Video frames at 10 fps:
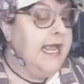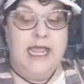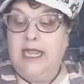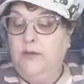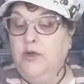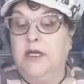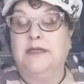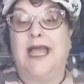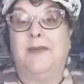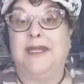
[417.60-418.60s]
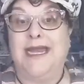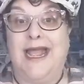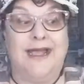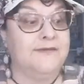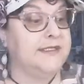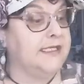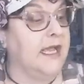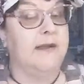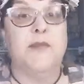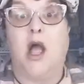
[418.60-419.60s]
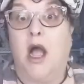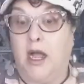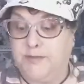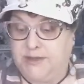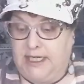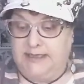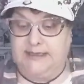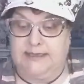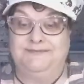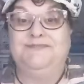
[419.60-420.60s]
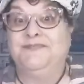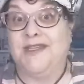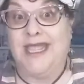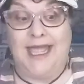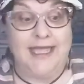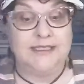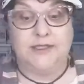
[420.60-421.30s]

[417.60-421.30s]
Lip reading: and will allow me to have some options. Okay, so